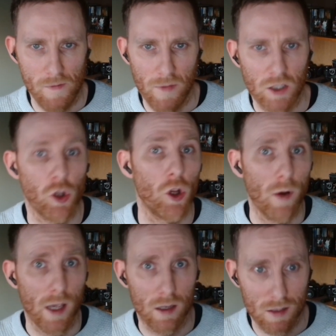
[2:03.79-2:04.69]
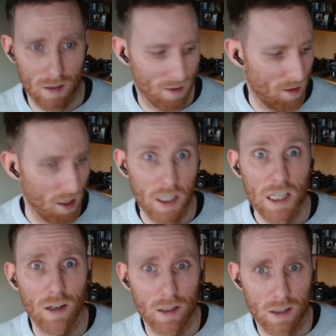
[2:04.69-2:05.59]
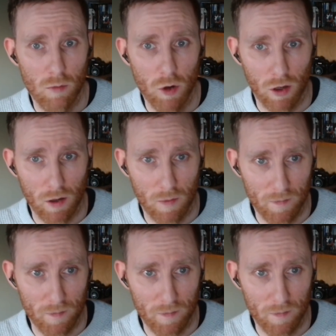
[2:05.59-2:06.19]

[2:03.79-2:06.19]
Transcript: as good a way as he does in the book.